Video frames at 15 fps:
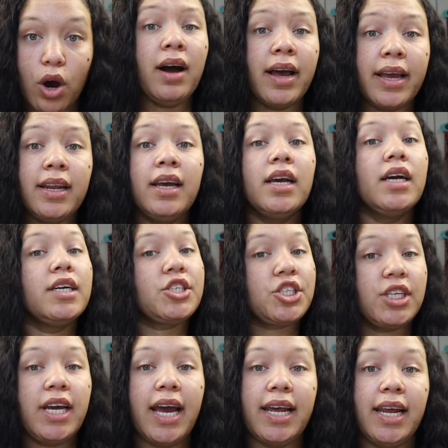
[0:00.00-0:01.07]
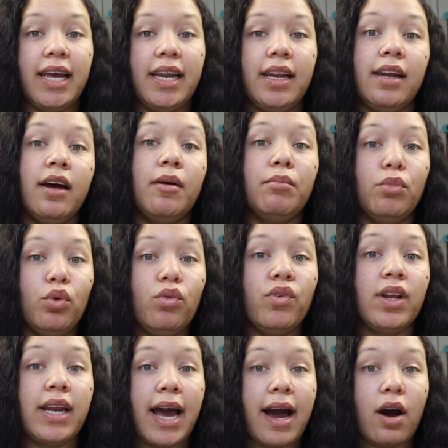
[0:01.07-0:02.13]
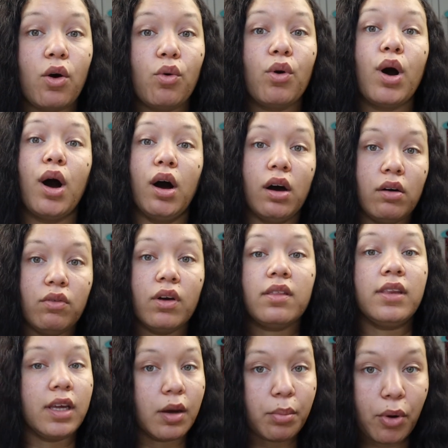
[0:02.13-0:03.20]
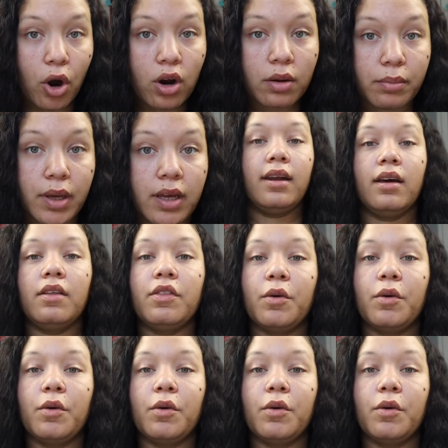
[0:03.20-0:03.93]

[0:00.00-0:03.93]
but she had ended up moving out of the apartment.